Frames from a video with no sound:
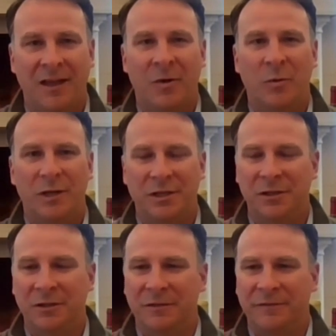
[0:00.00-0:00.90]
We
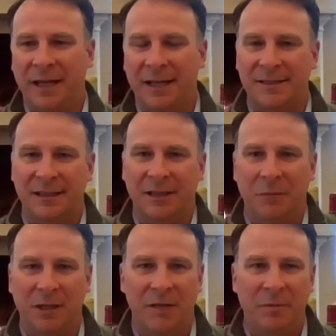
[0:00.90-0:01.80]
do. In fact, um,
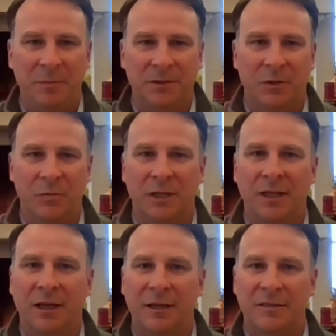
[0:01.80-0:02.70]
a lot of people don't
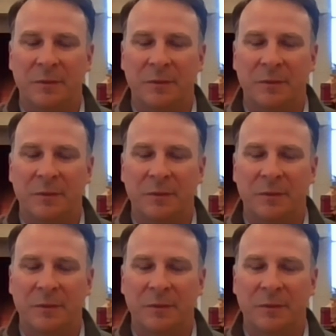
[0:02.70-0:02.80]
realize,